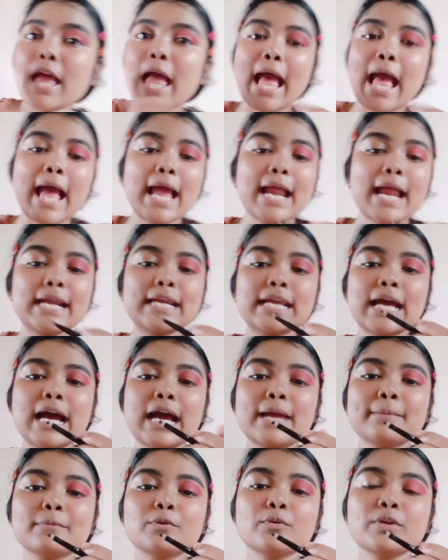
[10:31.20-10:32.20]
and
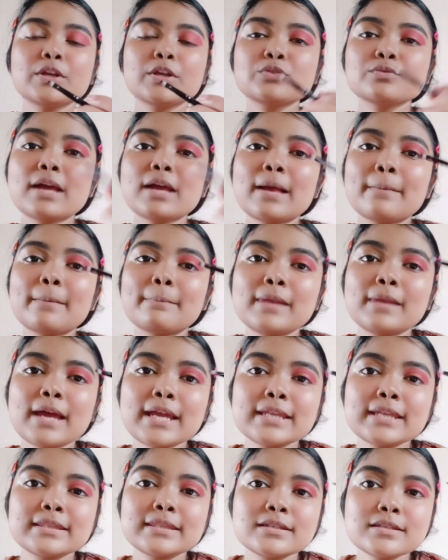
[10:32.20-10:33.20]
I'm going to
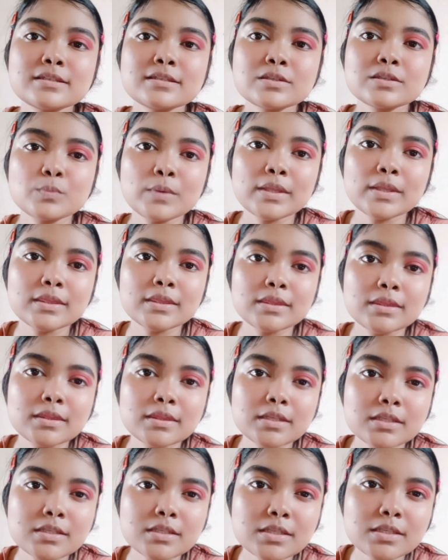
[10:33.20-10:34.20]
apply this with
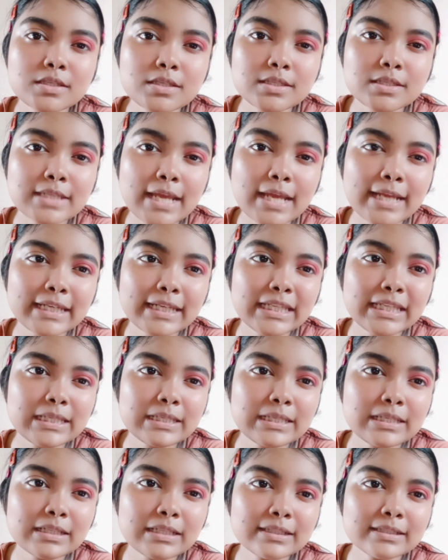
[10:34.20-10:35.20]
this
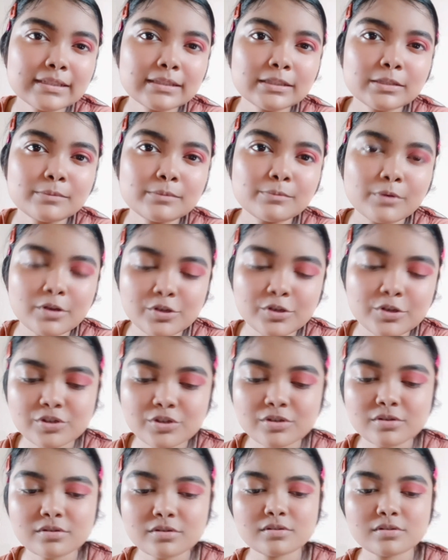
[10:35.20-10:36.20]
tiny little brush.